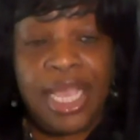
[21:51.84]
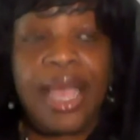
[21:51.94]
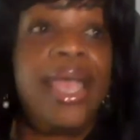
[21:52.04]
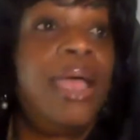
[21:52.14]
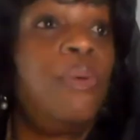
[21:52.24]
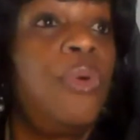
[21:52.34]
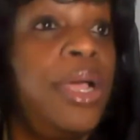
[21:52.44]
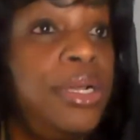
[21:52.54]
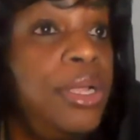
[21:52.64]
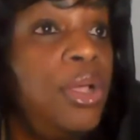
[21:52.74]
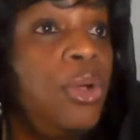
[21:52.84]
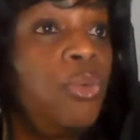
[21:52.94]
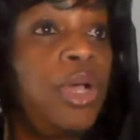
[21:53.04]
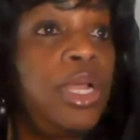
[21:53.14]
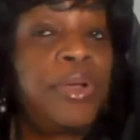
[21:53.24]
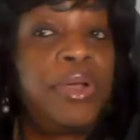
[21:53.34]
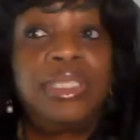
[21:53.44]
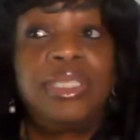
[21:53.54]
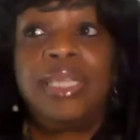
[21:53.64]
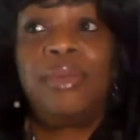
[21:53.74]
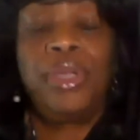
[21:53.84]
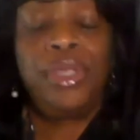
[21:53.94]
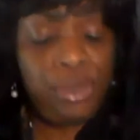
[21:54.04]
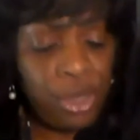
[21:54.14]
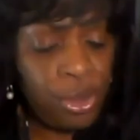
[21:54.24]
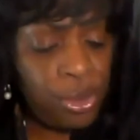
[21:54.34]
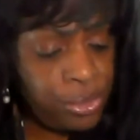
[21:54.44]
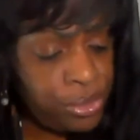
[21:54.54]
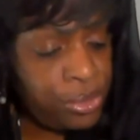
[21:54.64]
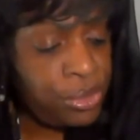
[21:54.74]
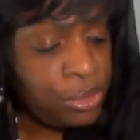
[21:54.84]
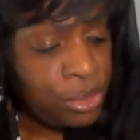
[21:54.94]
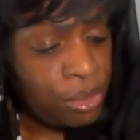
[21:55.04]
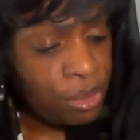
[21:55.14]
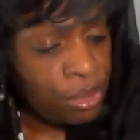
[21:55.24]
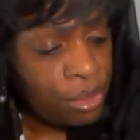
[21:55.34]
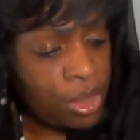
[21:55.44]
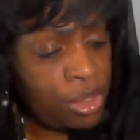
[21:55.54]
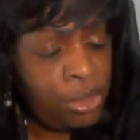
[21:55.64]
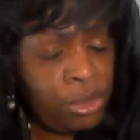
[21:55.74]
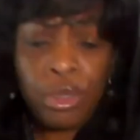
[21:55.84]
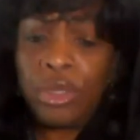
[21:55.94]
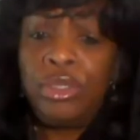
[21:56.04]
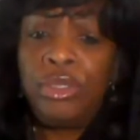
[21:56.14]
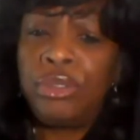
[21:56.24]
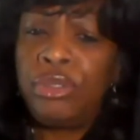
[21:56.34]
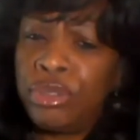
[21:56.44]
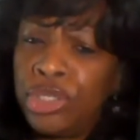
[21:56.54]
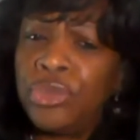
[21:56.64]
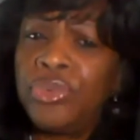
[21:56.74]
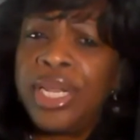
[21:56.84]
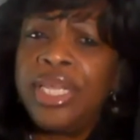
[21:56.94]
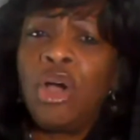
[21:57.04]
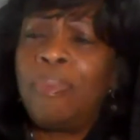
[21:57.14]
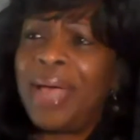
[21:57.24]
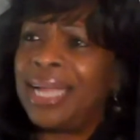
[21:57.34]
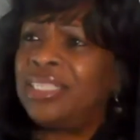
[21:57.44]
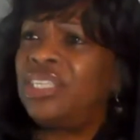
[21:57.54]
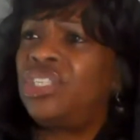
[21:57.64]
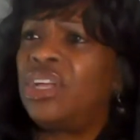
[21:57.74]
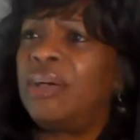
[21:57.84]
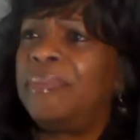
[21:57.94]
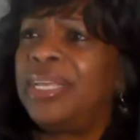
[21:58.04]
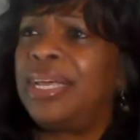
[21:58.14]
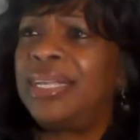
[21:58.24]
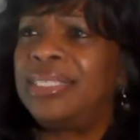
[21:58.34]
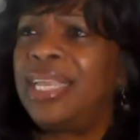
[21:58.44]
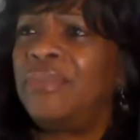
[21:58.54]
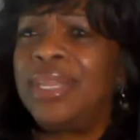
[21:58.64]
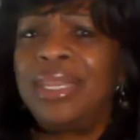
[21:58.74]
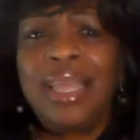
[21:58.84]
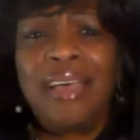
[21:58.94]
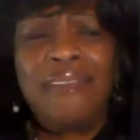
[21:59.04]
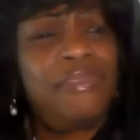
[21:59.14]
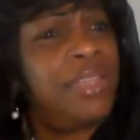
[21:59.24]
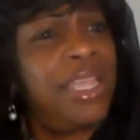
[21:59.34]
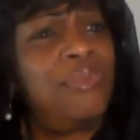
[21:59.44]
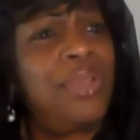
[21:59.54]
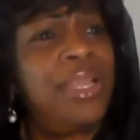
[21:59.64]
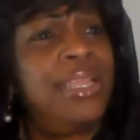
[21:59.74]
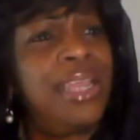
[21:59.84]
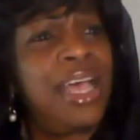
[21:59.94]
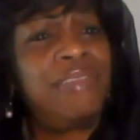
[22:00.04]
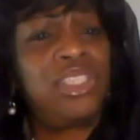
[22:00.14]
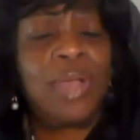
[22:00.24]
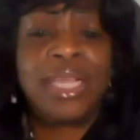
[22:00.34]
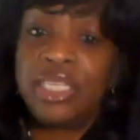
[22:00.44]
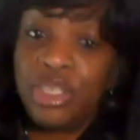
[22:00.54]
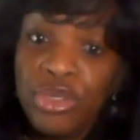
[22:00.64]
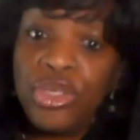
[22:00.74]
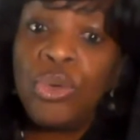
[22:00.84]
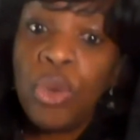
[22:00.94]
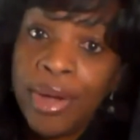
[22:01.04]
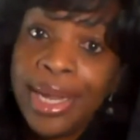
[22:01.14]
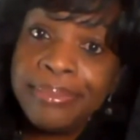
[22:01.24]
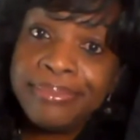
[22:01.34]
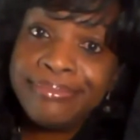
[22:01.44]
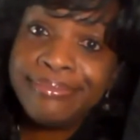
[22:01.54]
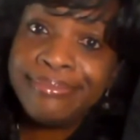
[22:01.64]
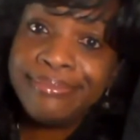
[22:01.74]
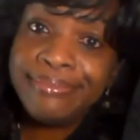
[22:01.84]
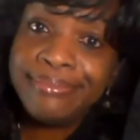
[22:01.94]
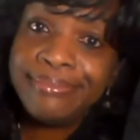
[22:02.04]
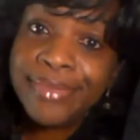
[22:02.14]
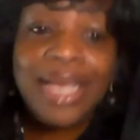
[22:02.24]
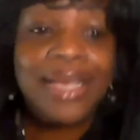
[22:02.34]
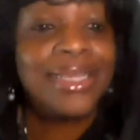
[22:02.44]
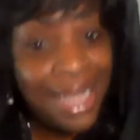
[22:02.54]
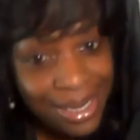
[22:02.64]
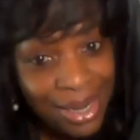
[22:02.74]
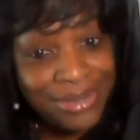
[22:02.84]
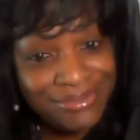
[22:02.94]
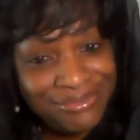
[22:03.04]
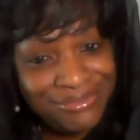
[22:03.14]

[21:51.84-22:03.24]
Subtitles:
I had one person say, well, you know, you should really go back to John because he really loves you. I said, do you want it? Because I don't.